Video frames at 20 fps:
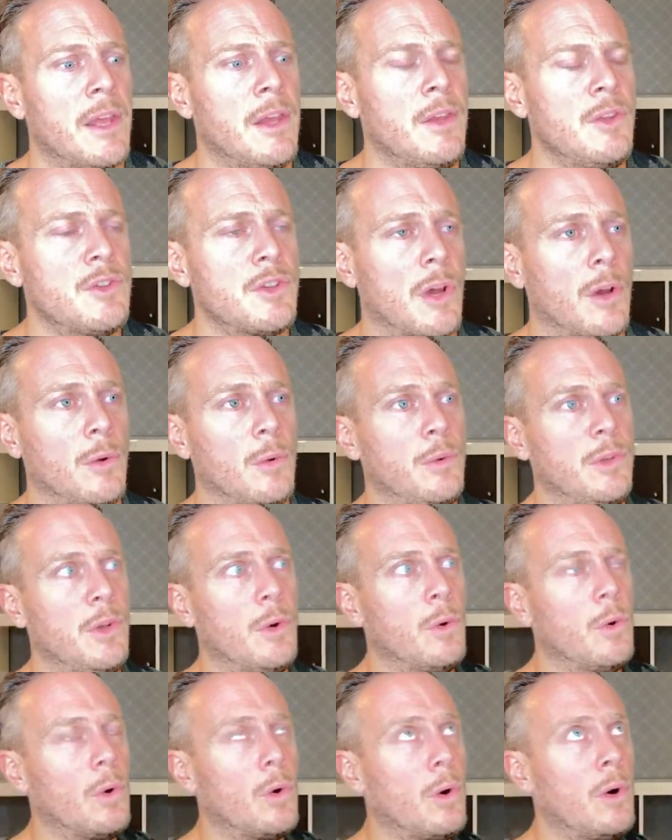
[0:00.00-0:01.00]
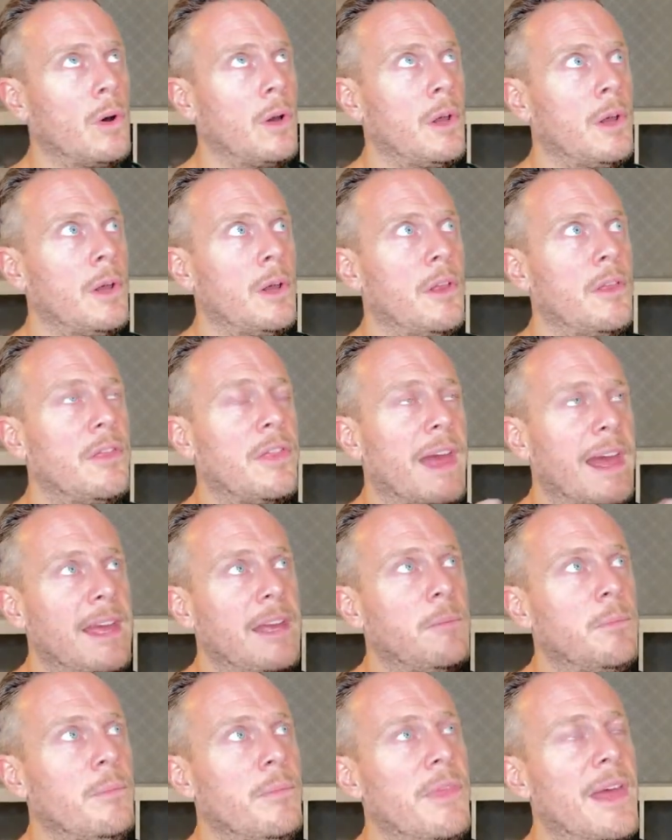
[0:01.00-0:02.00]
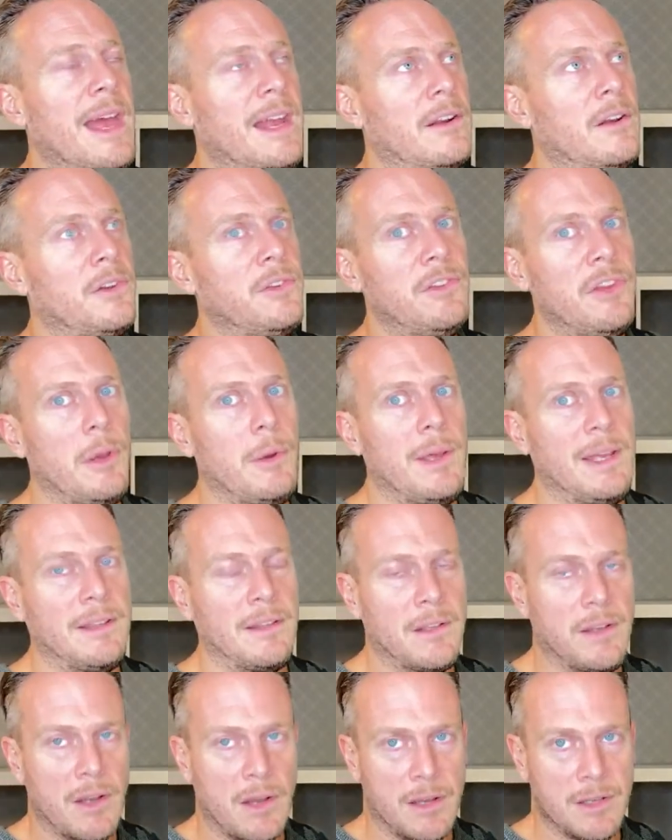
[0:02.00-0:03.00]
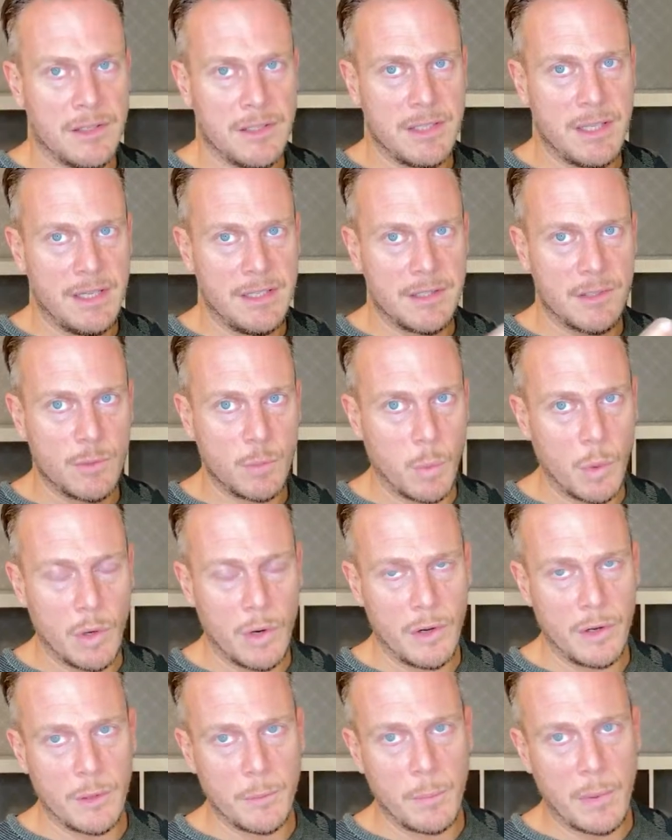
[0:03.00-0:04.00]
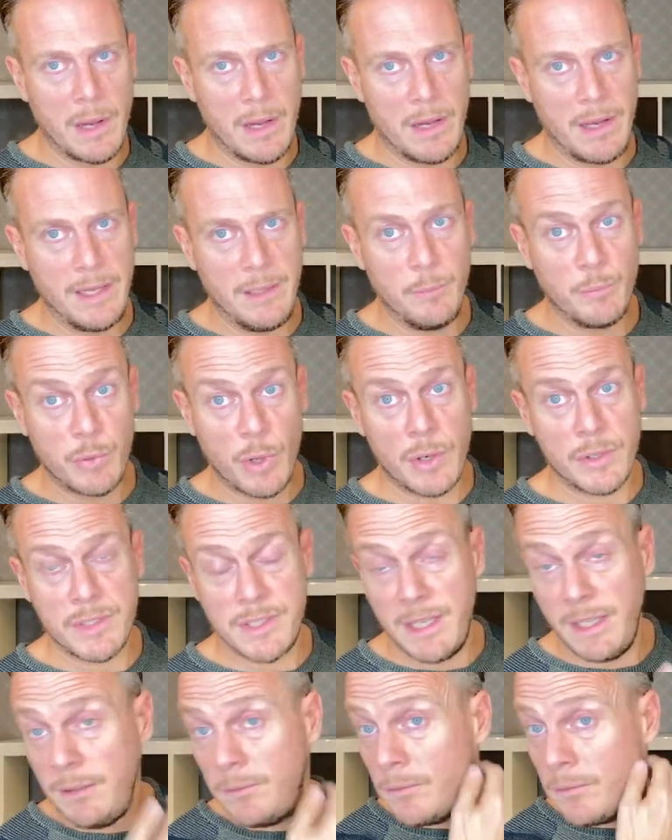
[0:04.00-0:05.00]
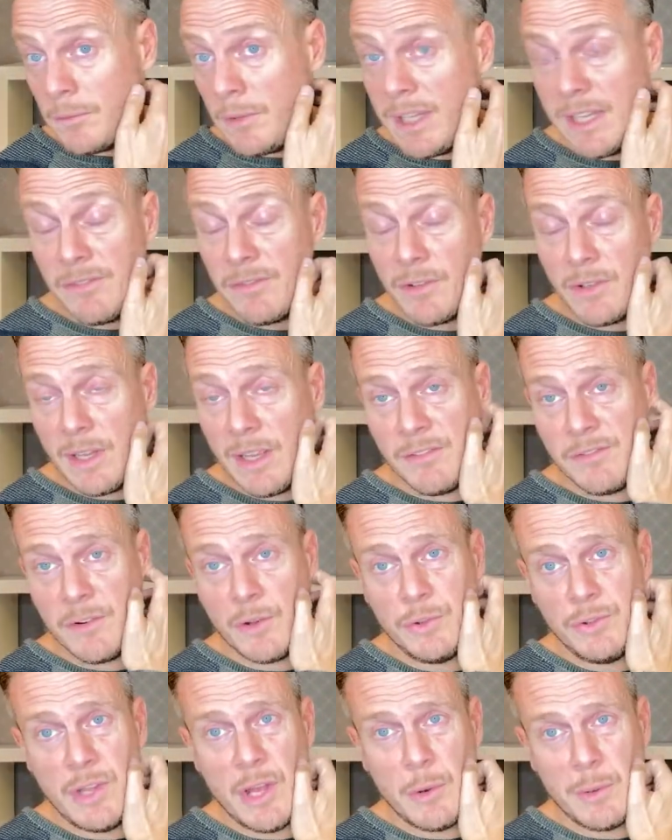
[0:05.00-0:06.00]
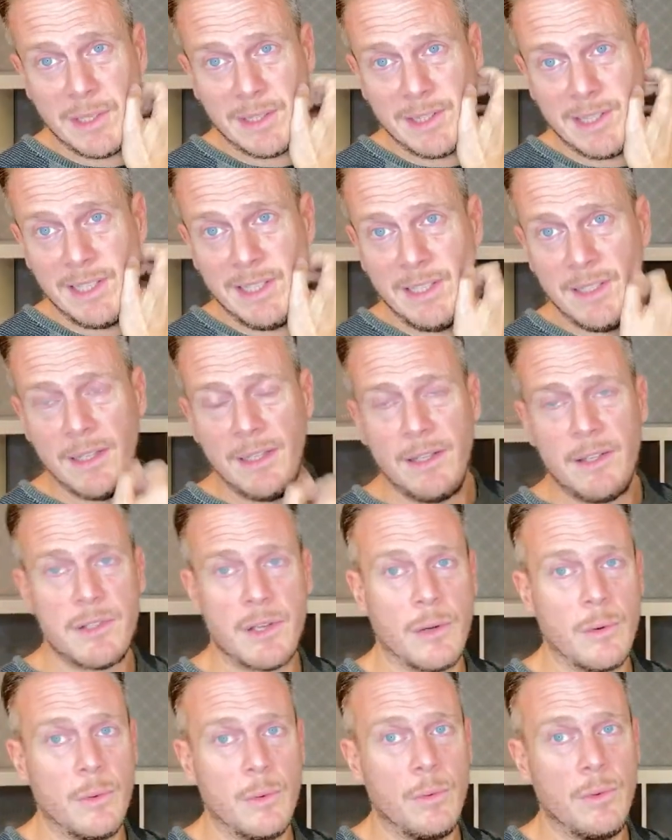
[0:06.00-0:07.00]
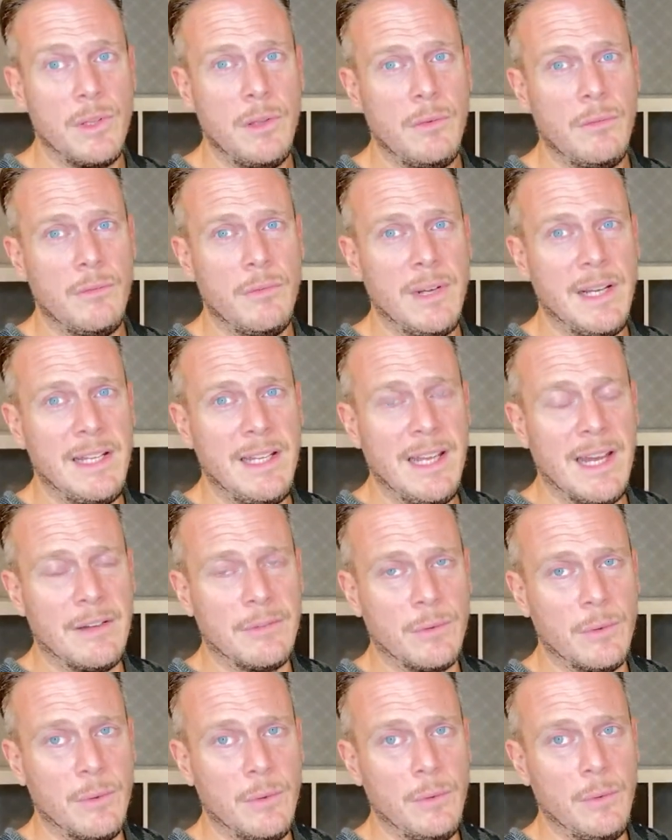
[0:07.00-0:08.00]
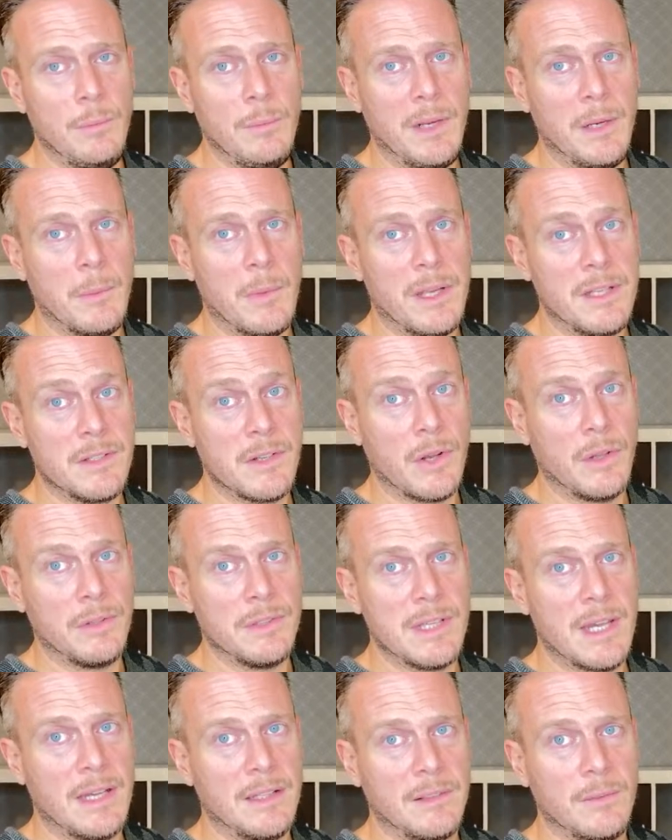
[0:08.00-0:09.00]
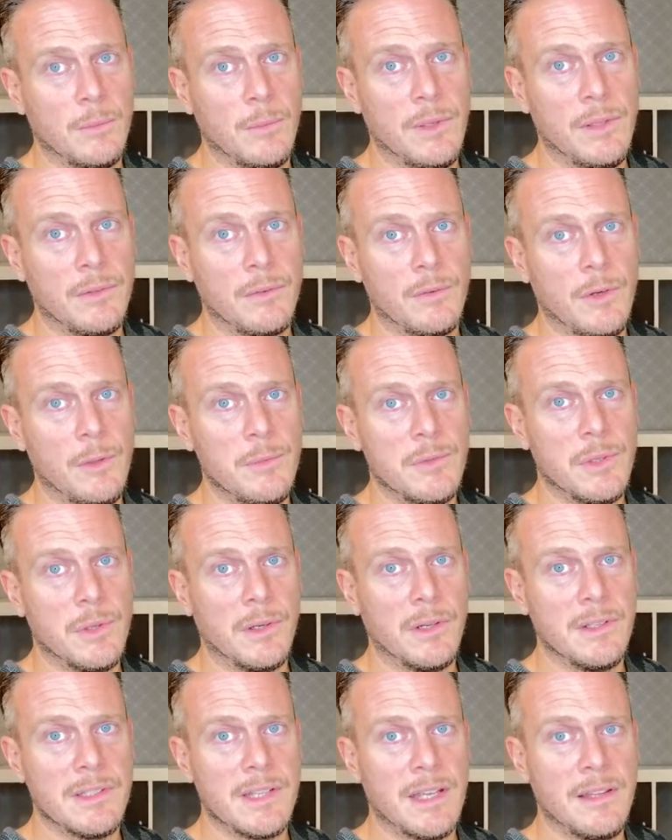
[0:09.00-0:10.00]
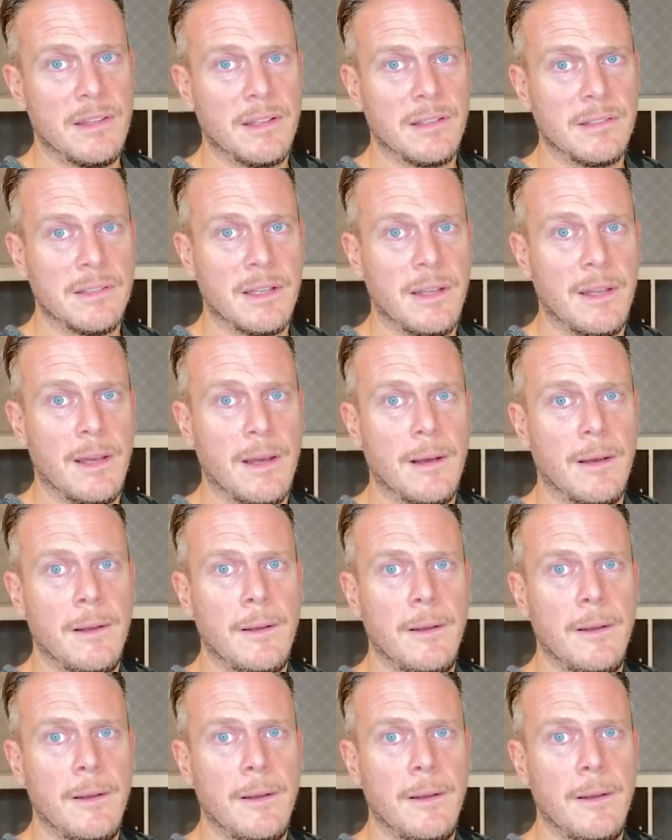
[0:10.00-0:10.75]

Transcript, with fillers: So they then are doing the narcissist's work by proxy, even if unknowingly. So you really have to minimize contact with groups who are going to say things like that.